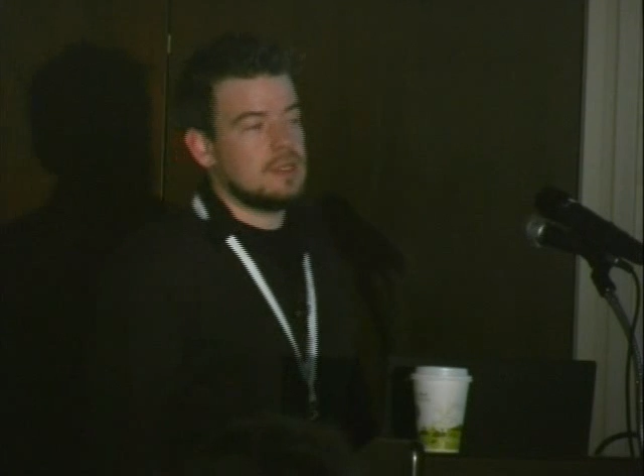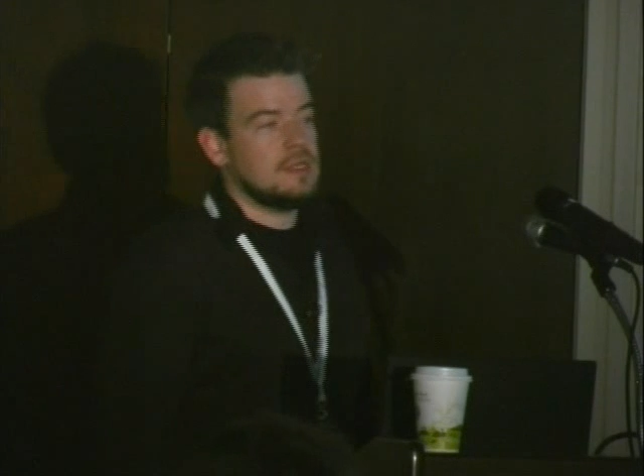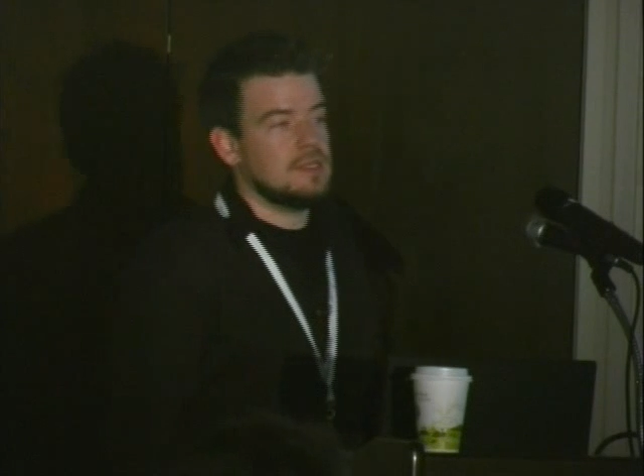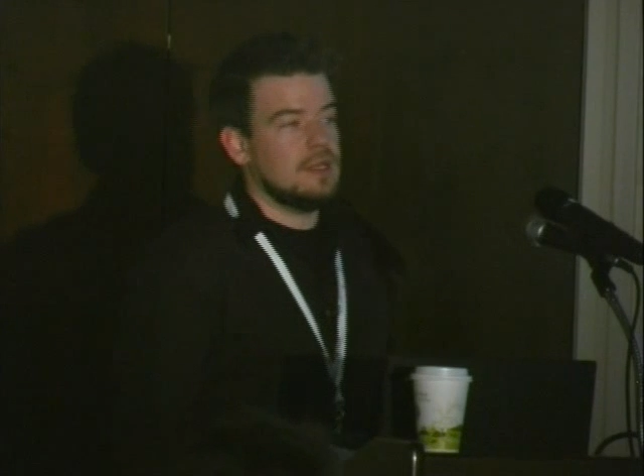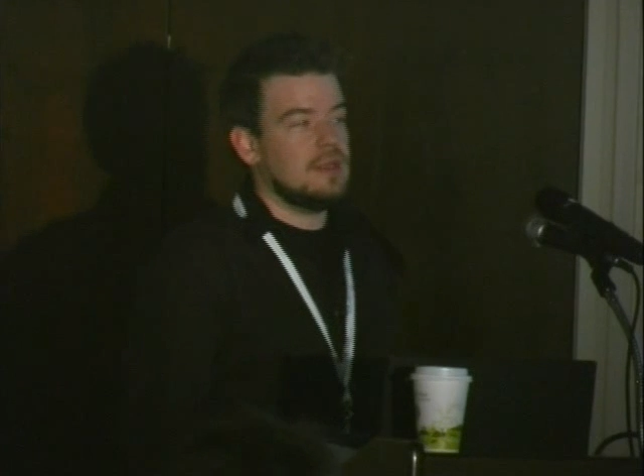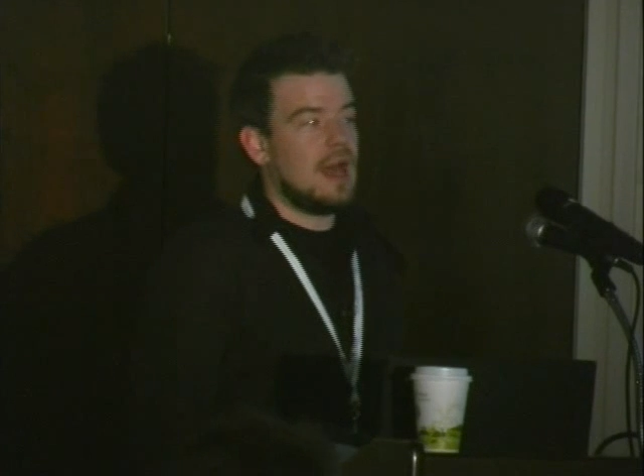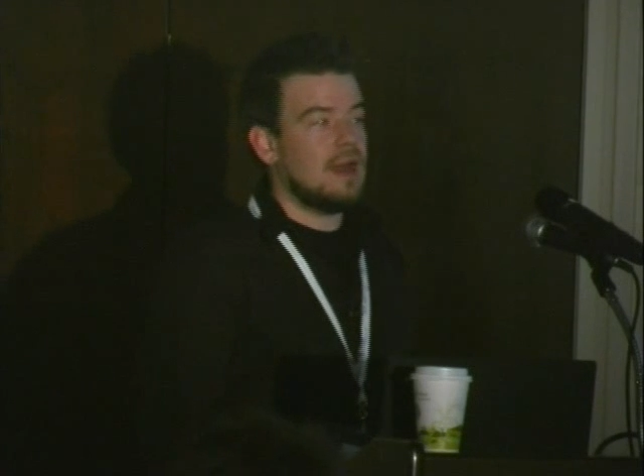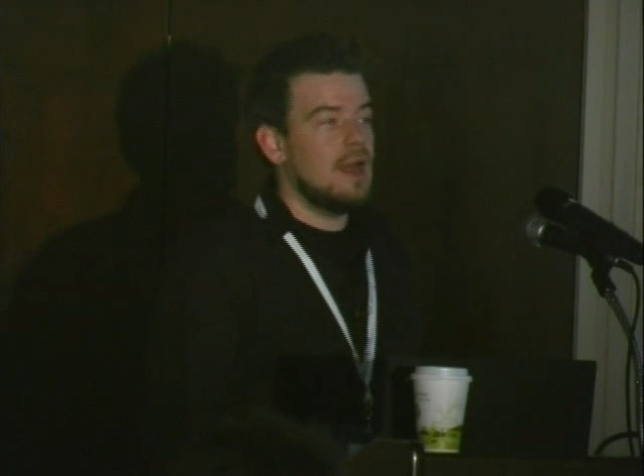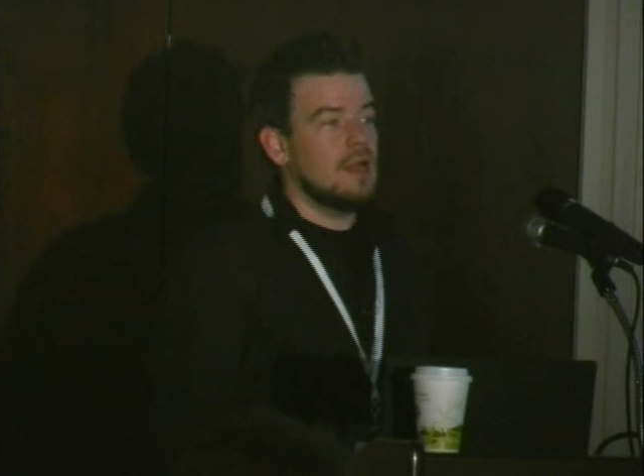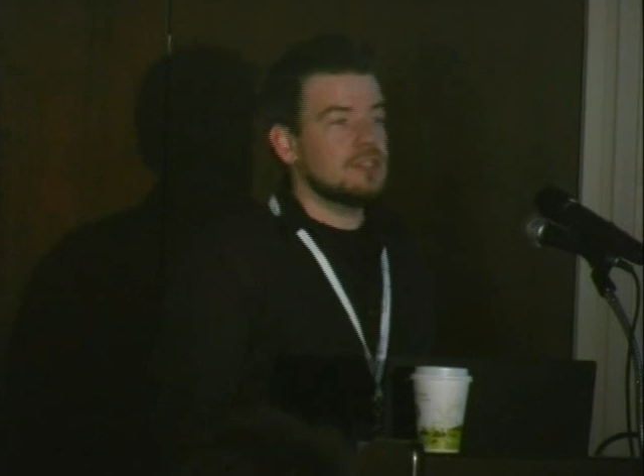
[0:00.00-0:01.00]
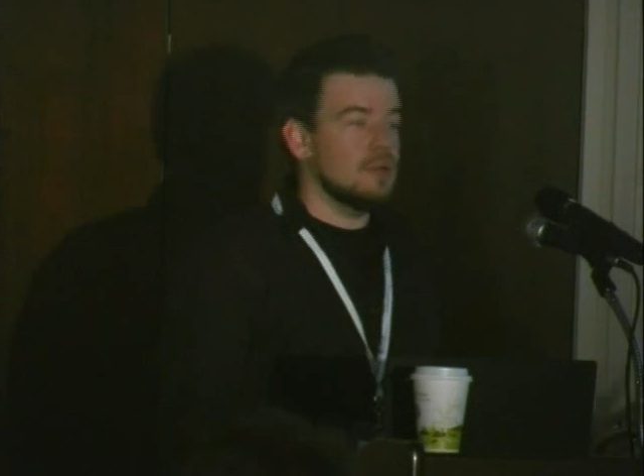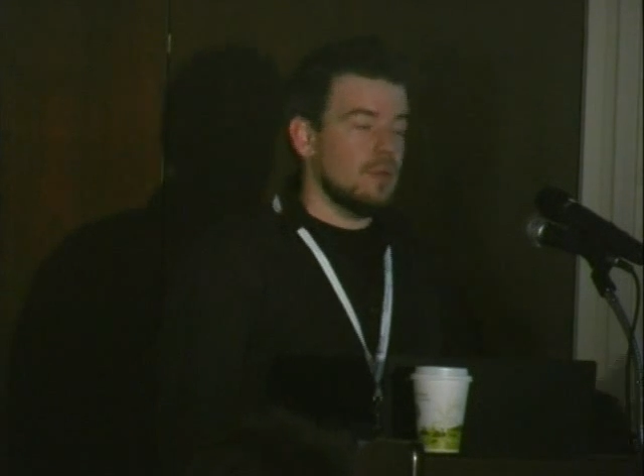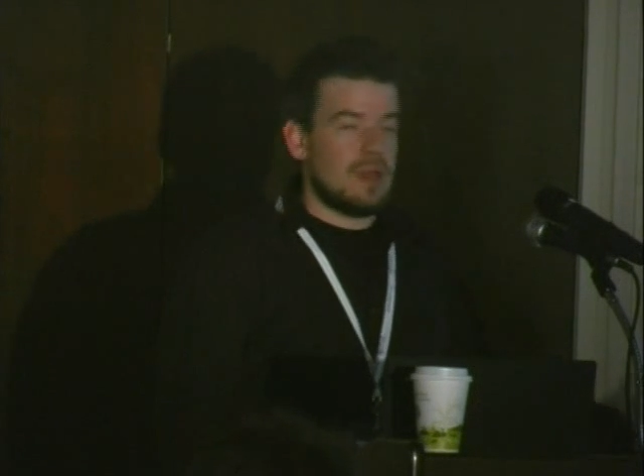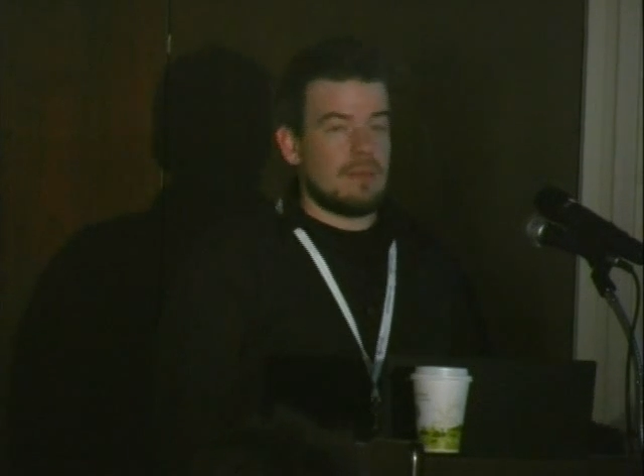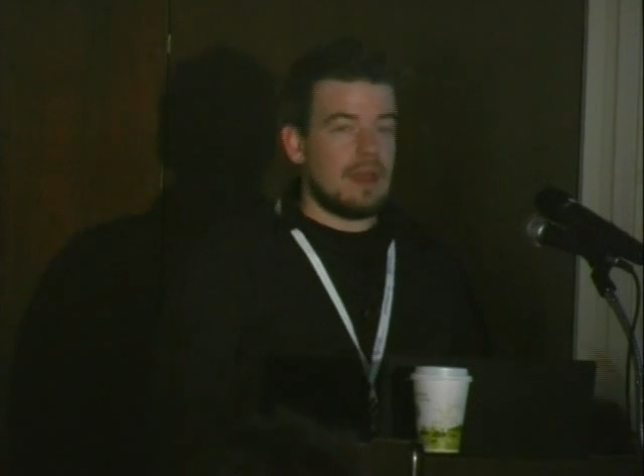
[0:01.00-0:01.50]
and things like that so that
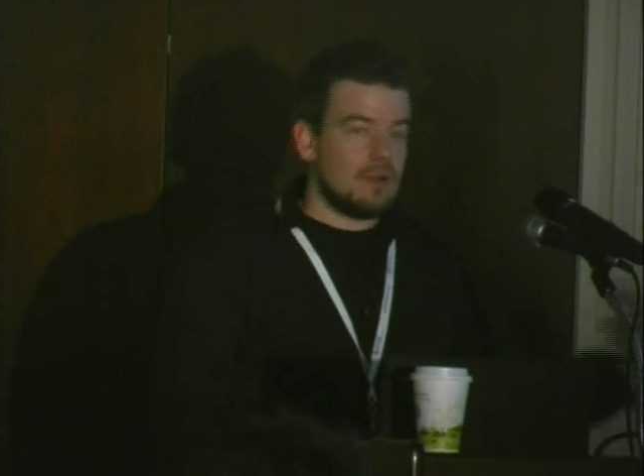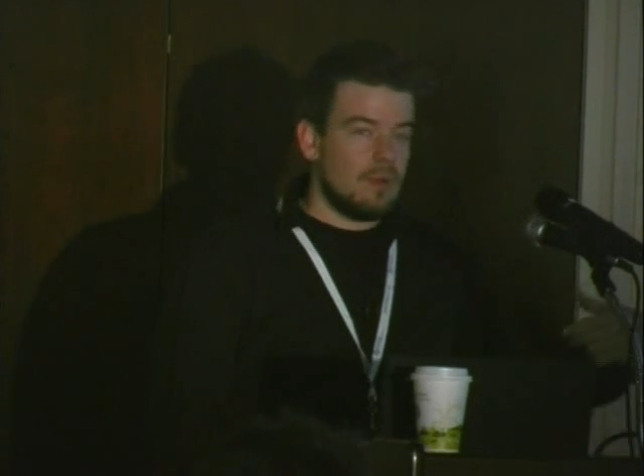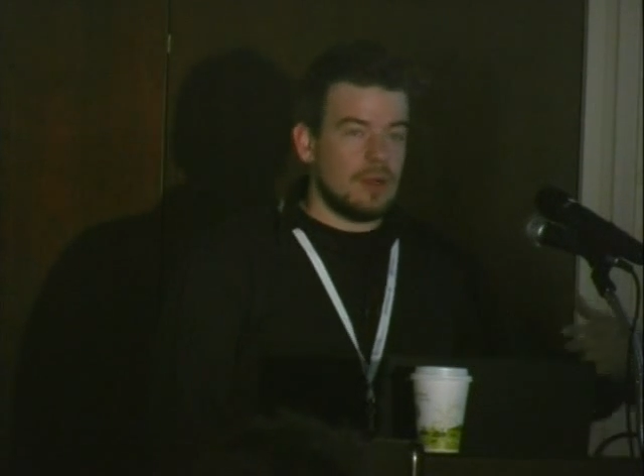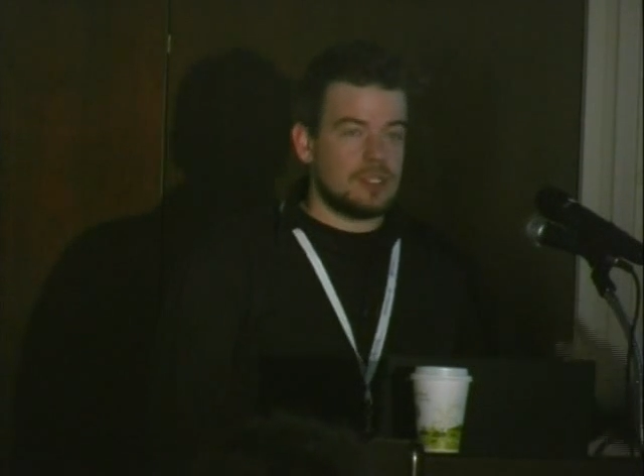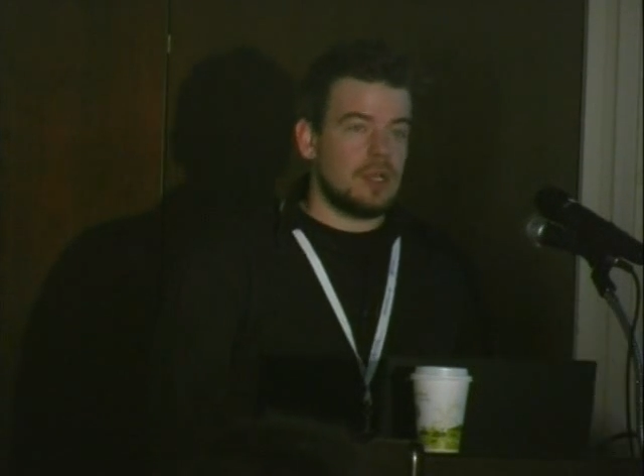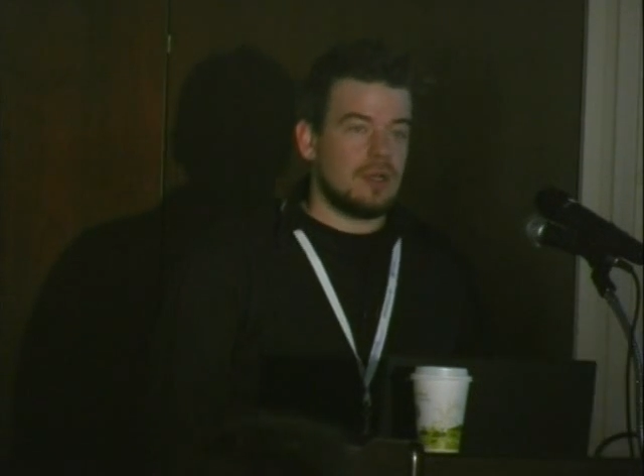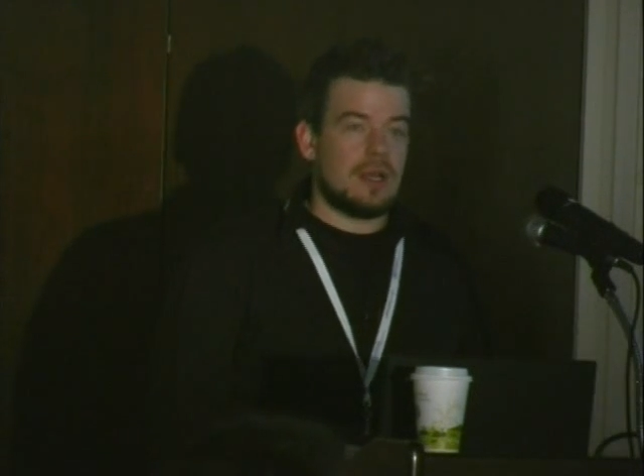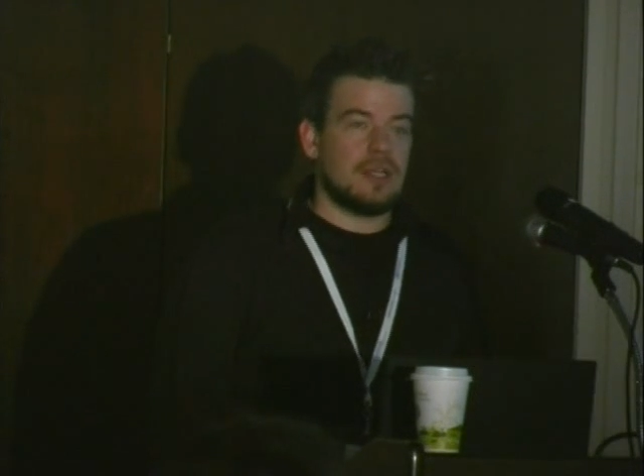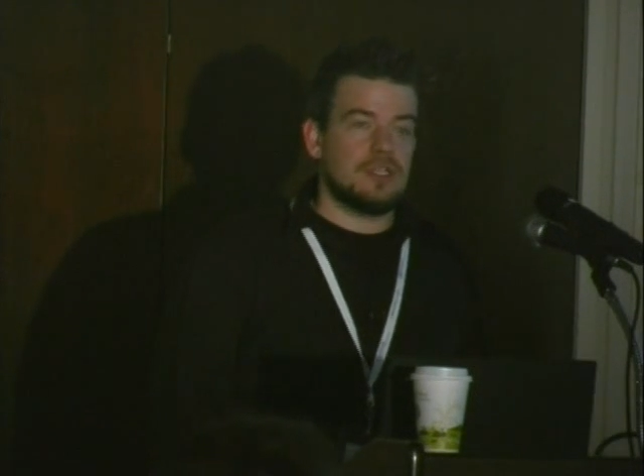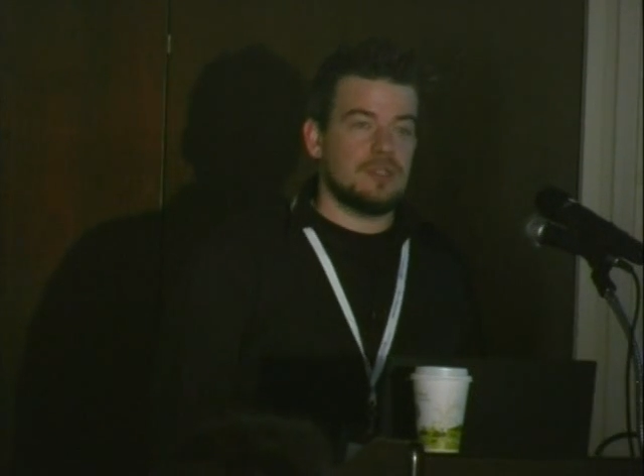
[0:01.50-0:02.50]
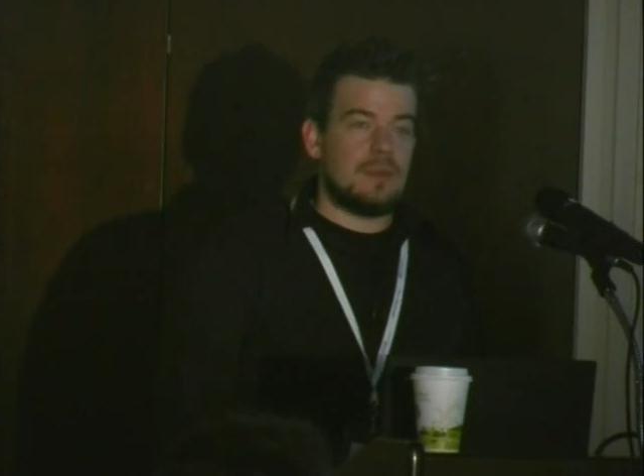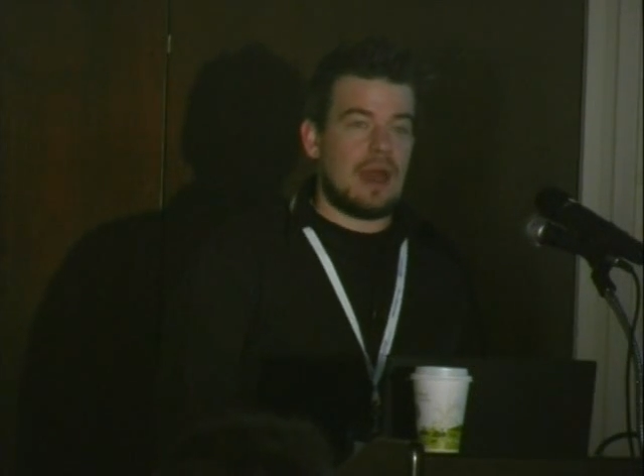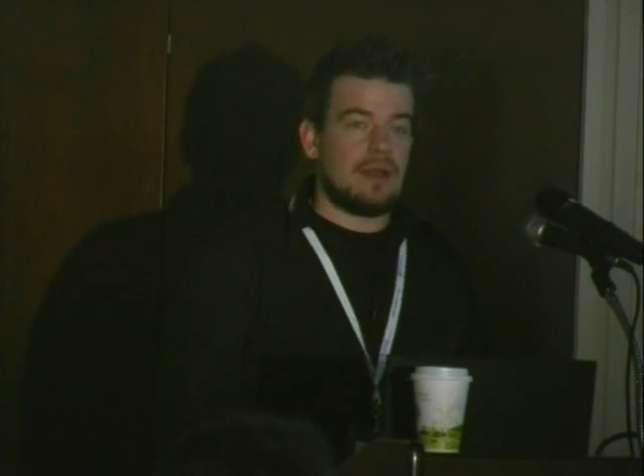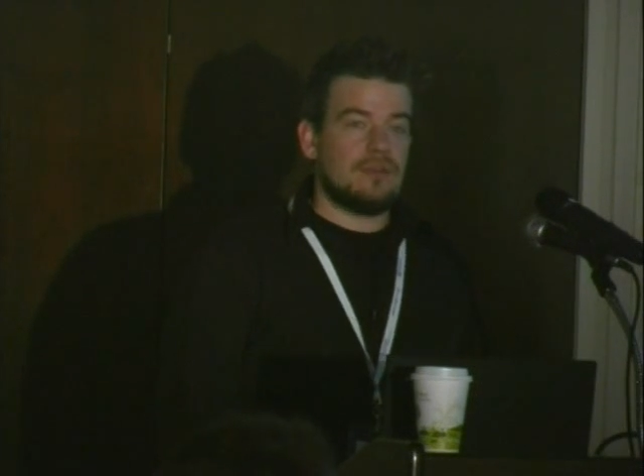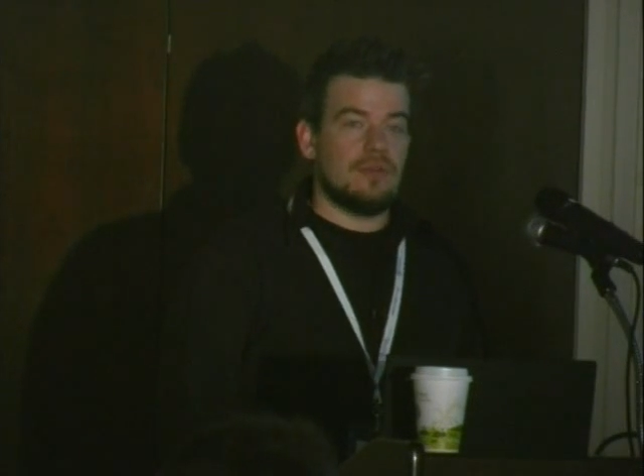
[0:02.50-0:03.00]
we can make remote shell connections
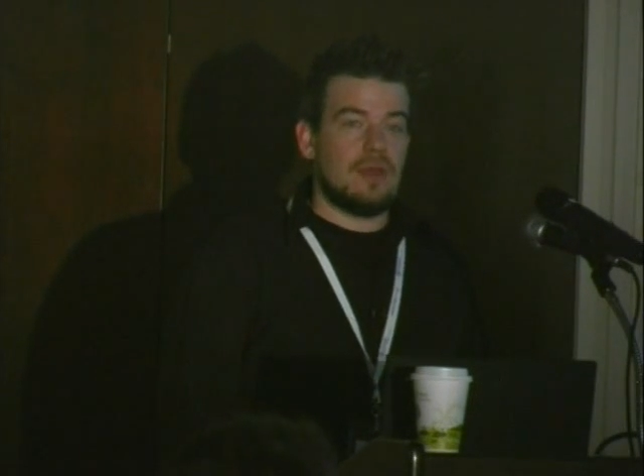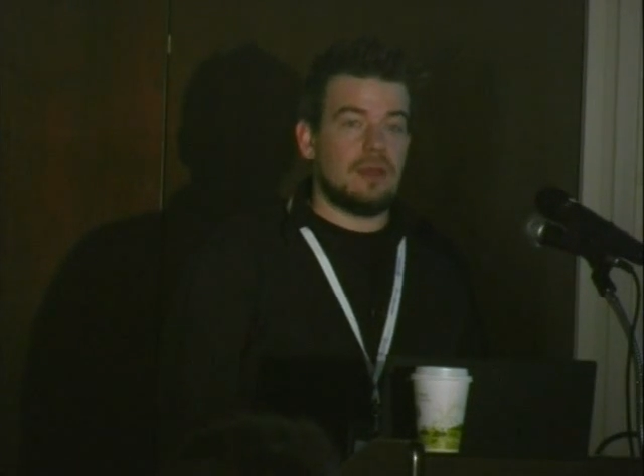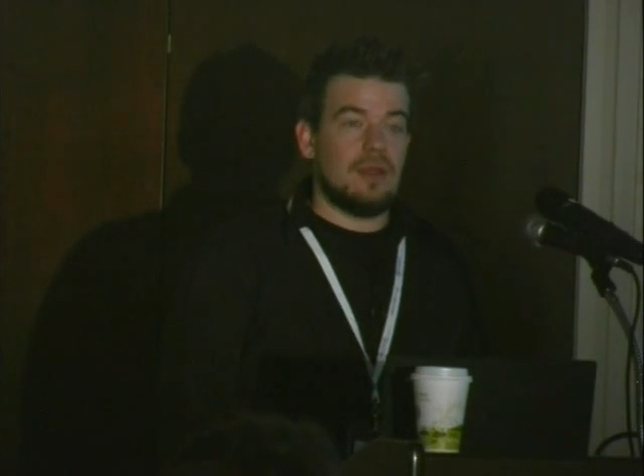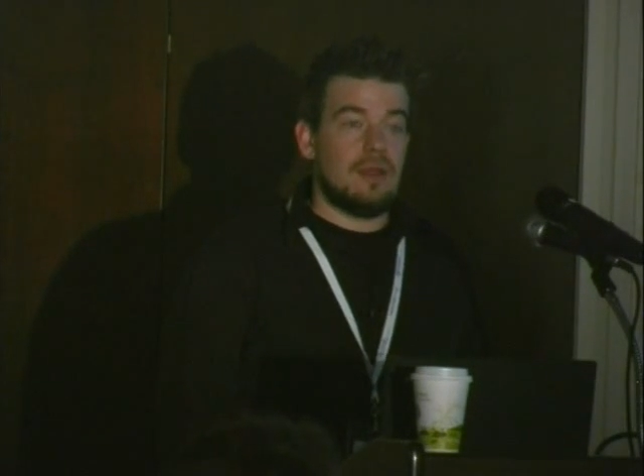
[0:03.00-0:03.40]
back so that